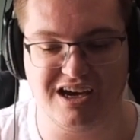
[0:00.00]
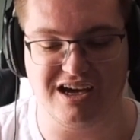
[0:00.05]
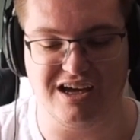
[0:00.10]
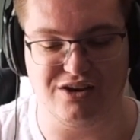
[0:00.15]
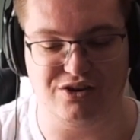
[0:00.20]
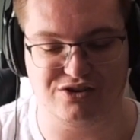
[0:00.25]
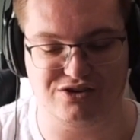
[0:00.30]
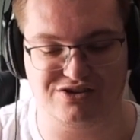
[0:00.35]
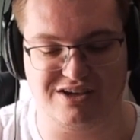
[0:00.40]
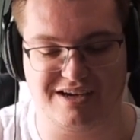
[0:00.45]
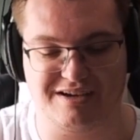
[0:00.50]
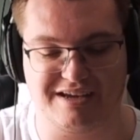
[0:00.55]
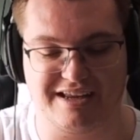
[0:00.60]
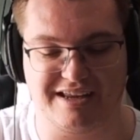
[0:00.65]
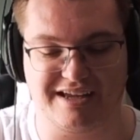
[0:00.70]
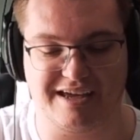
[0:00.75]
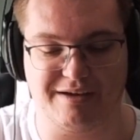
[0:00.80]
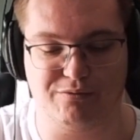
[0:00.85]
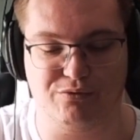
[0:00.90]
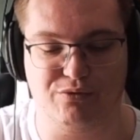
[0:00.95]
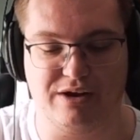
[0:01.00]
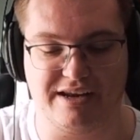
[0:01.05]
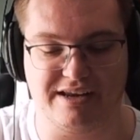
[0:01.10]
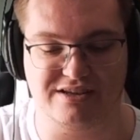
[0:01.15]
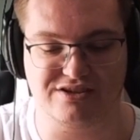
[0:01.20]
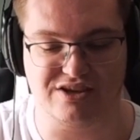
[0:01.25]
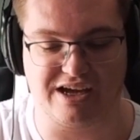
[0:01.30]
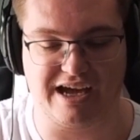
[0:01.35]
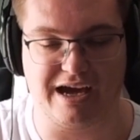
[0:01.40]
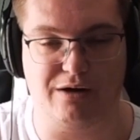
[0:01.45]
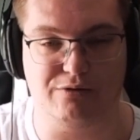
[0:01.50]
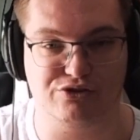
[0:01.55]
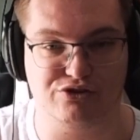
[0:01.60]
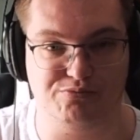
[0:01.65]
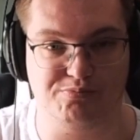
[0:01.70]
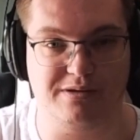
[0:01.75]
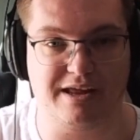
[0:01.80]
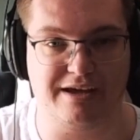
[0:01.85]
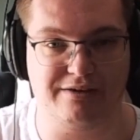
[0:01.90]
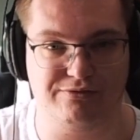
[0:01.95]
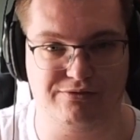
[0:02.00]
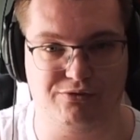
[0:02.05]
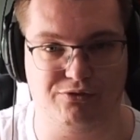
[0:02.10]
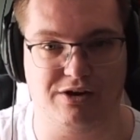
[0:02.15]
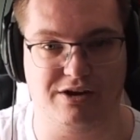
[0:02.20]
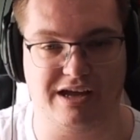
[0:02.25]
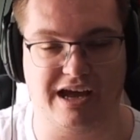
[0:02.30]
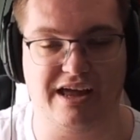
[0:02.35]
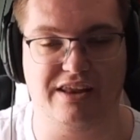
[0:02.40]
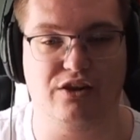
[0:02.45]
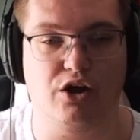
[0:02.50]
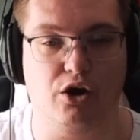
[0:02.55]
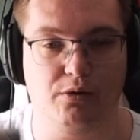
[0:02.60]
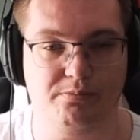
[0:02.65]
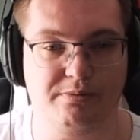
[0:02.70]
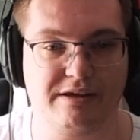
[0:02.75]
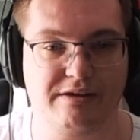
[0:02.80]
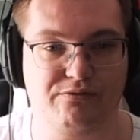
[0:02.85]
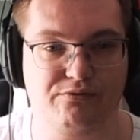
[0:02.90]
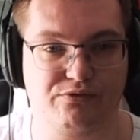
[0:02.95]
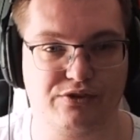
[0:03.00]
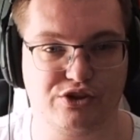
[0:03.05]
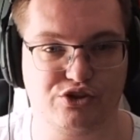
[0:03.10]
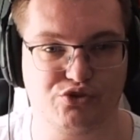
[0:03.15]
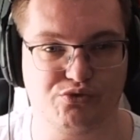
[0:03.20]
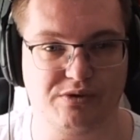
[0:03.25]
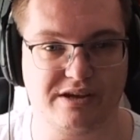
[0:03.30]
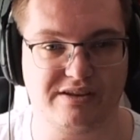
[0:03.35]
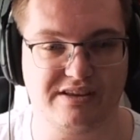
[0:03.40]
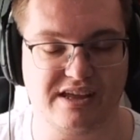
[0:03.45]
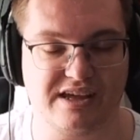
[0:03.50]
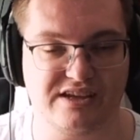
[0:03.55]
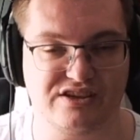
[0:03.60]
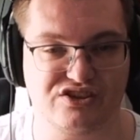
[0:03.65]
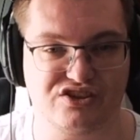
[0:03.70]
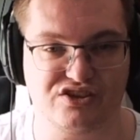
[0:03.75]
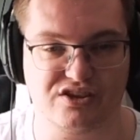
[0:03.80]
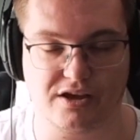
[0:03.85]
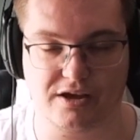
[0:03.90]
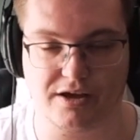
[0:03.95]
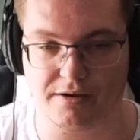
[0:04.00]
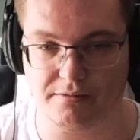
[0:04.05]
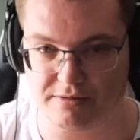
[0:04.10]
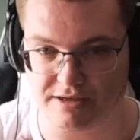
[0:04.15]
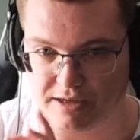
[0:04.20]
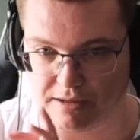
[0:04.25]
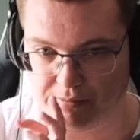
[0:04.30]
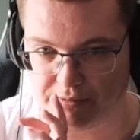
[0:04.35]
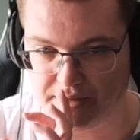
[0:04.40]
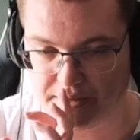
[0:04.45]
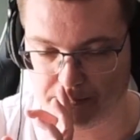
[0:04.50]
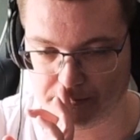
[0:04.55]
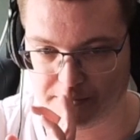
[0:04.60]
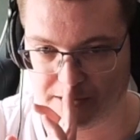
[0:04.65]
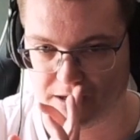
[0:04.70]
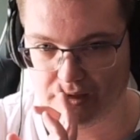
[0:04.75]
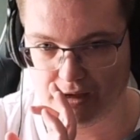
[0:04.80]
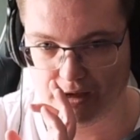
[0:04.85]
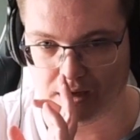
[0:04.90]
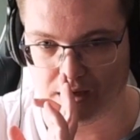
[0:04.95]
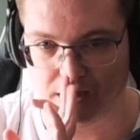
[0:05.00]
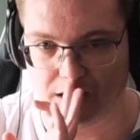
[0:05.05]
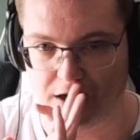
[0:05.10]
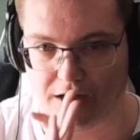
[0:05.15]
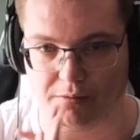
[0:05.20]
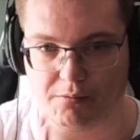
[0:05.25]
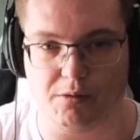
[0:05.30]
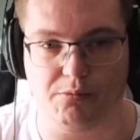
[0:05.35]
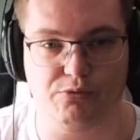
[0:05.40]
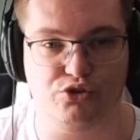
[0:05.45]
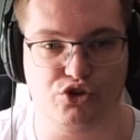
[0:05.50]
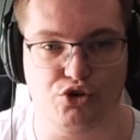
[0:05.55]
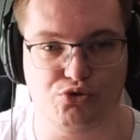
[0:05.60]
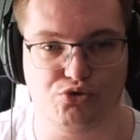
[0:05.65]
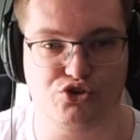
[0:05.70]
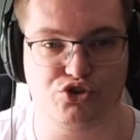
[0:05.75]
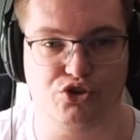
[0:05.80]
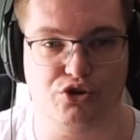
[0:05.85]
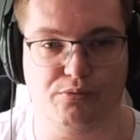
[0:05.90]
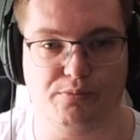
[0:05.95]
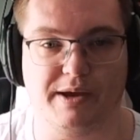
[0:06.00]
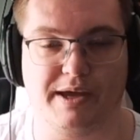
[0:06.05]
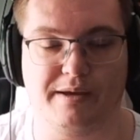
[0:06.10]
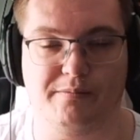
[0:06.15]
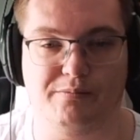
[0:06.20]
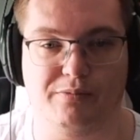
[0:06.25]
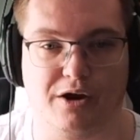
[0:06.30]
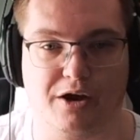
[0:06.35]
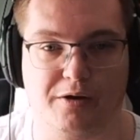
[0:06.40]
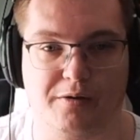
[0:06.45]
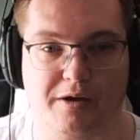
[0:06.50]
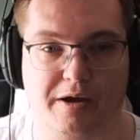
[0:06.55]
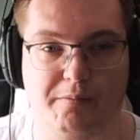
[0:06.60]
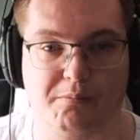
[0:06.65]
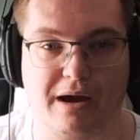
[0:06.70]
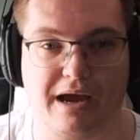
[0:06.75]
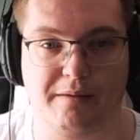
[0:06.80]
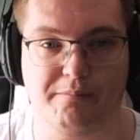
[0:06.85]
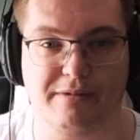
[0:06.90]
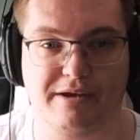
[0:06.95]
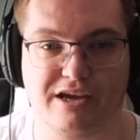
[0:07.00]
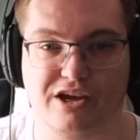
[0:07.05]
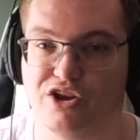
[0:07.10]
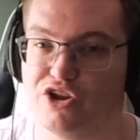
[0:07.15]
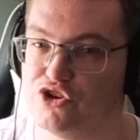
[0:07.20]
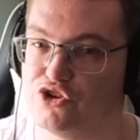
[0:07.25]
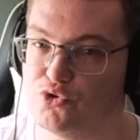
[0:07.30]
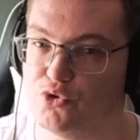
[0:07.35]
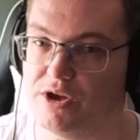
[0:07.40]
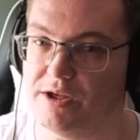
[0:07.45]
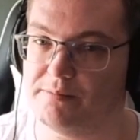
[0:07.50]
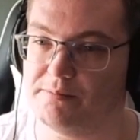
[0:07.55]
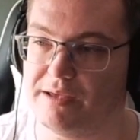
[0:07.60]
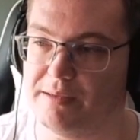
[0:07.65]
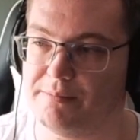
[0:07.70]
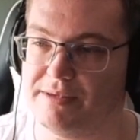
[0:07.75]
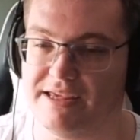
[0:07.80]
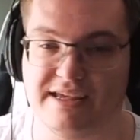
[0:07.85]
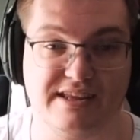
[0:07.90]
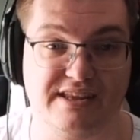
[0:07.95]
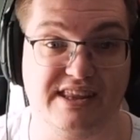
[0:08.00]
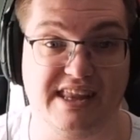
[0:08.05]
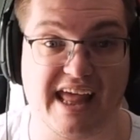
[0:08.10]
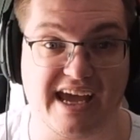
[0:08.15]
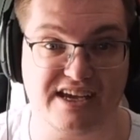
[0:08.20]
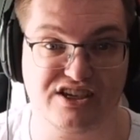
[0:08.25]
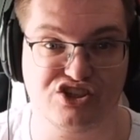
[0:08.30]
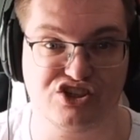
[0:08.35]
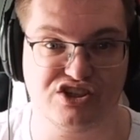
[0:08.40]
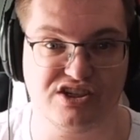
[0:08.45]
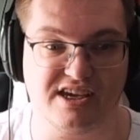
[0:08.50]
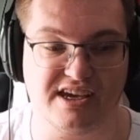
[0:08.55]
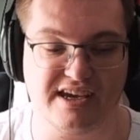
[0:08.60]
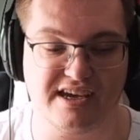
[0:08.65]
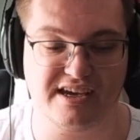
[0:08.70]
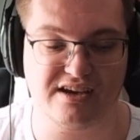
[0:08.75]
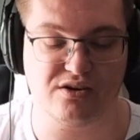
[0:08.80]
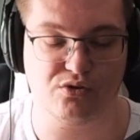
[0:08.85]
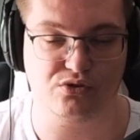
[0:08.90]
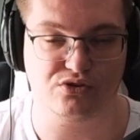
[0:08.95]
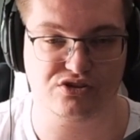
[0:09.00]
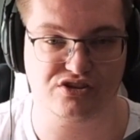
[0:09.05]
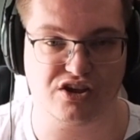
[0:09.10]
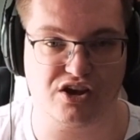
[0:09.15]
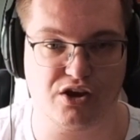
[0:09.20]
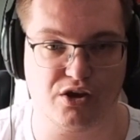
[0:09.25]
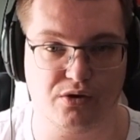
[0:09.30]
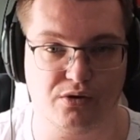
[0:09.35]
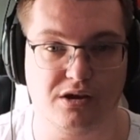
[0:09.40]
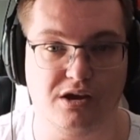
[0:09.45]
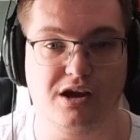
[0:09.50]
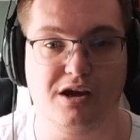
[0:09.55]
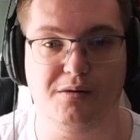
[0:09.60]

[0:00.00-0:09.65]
Looks like I'm going to get ready to how to play for it. And hopefully featuring this um, coming up uh, on YouTube, but it might be good to do it maybe next year or so.